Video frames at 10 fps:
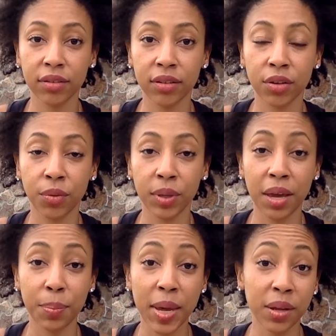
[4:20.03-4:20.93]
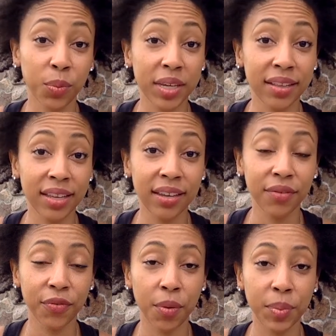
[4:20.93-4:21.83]
We get paid weekly
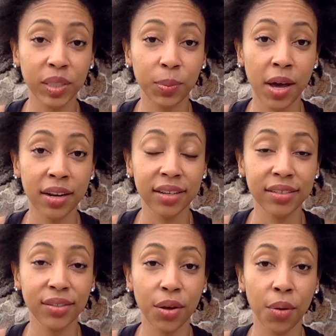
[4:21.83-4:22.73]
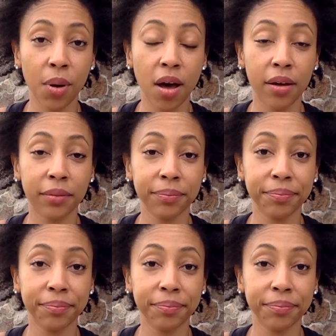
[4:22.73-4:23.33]
from Beachbody, so I